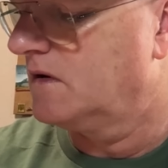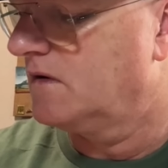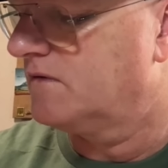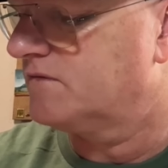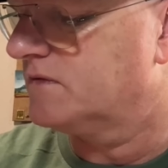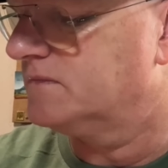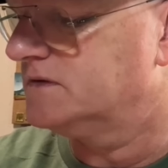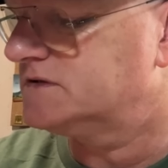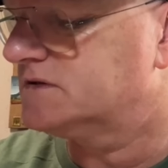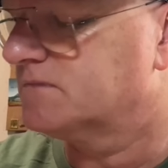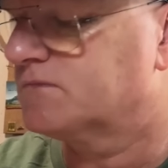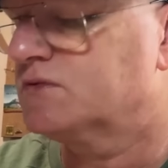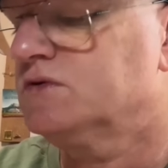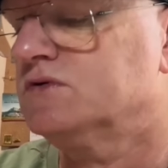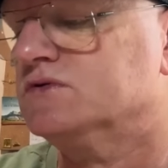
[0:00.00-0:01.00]
From Mr.
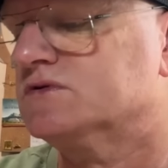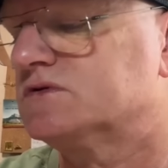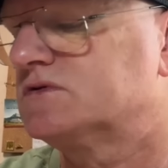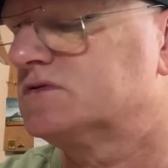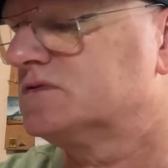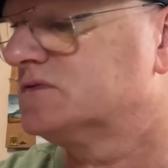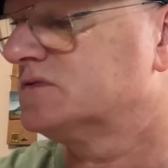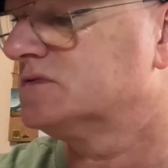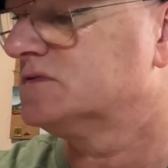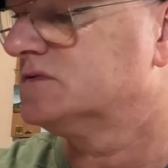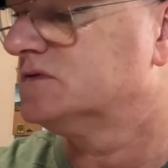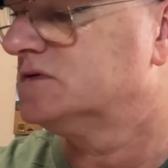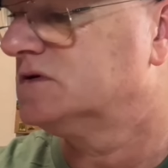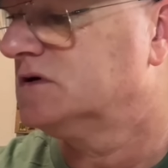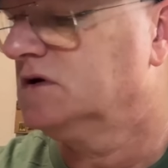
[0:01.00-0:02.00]
Bruce.
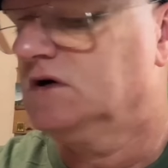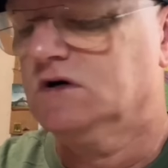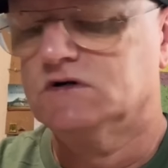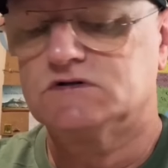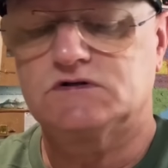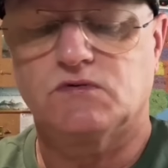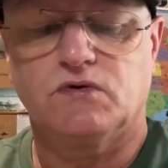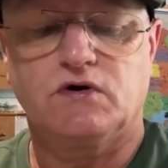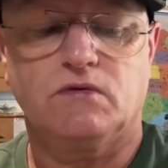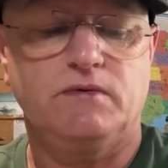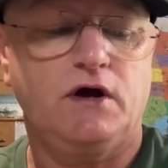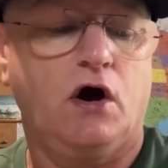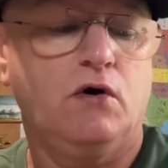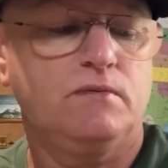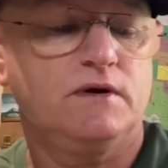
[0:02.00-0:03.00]
So we're going to
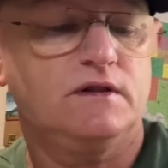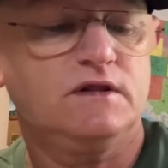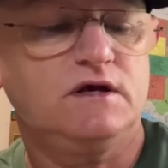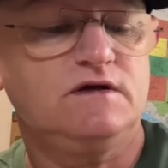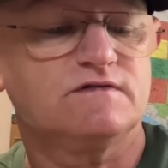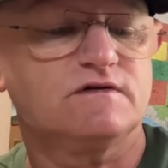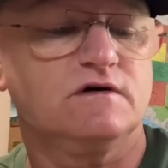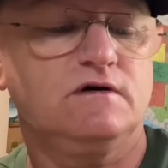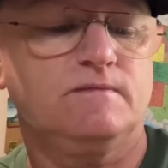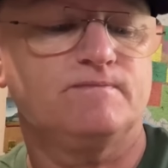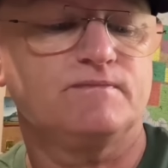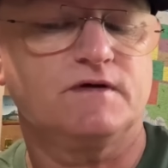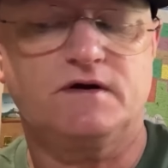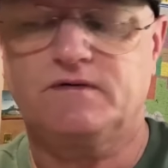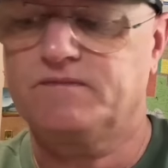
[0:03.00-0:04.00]
be opening these up.
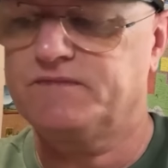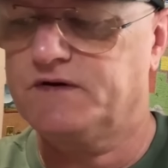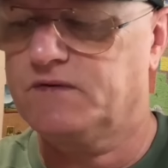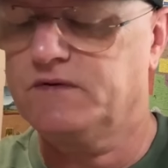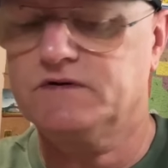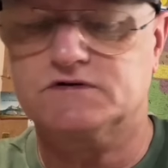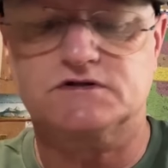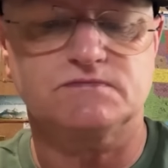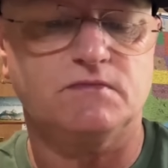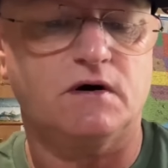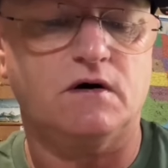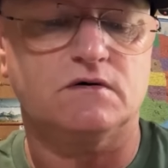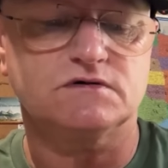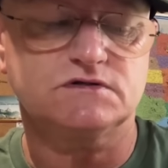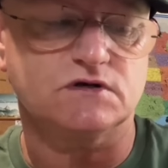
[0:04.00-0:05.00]
They're real
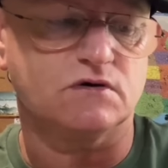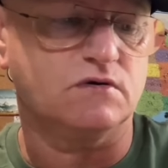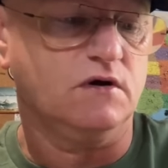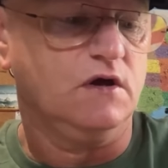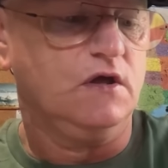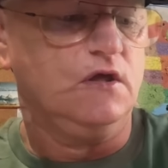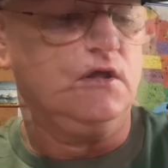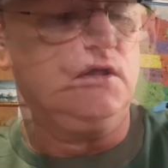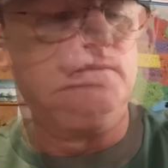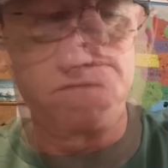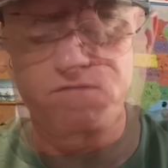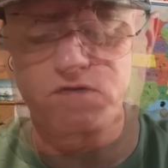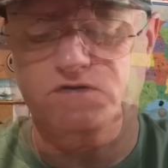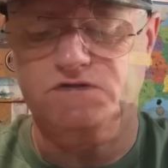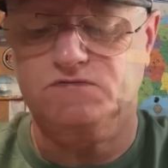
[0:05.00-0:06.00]
small. So
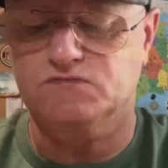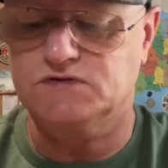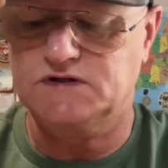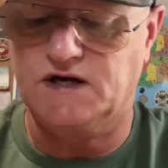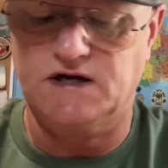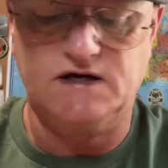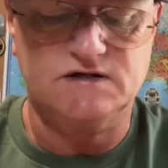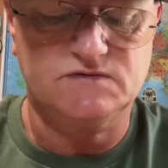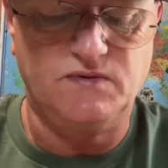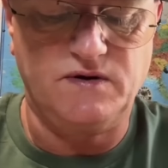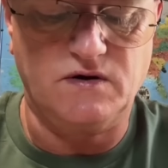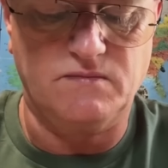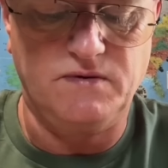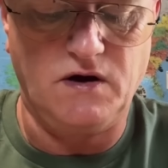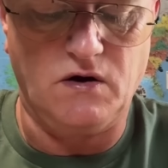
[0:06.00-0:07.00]
first one, guys, we're
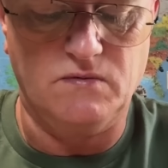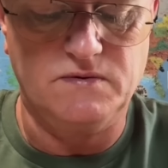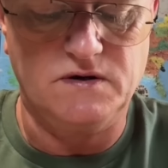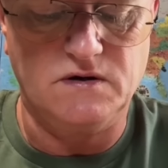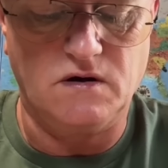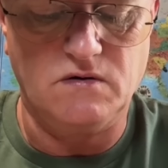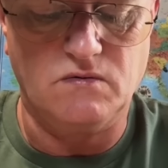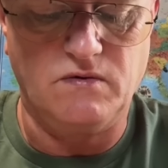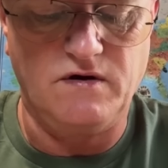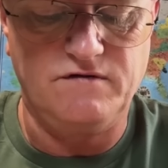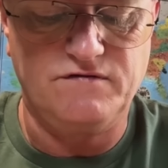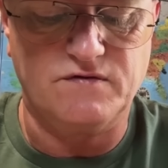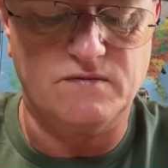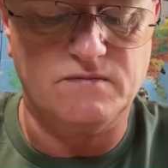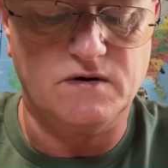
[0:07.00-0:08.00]
going to be opening all the way
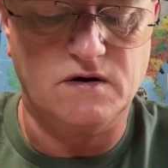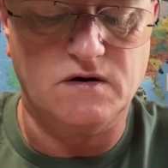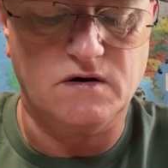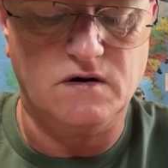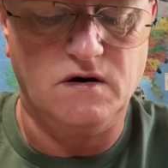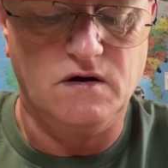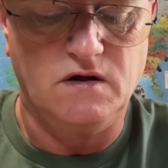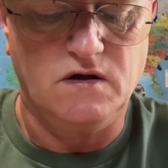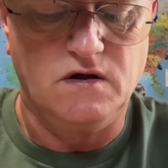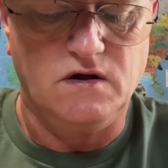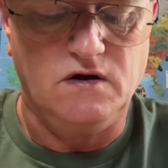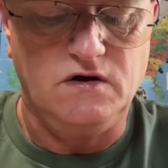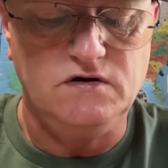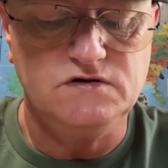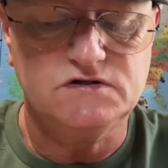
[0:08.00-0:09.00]
from
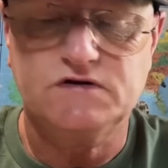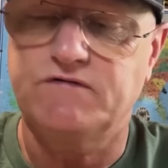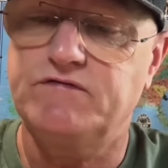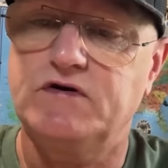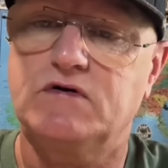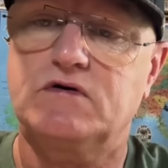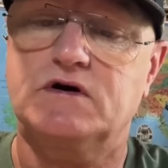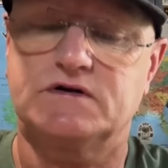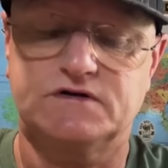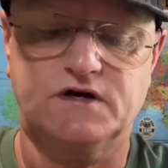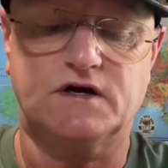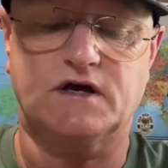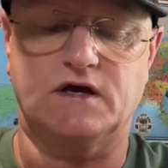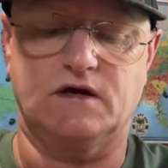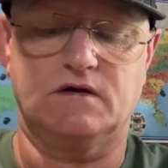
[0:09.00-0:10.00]
Houstonville,
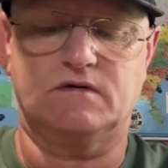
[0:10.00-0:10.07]
Kentucky.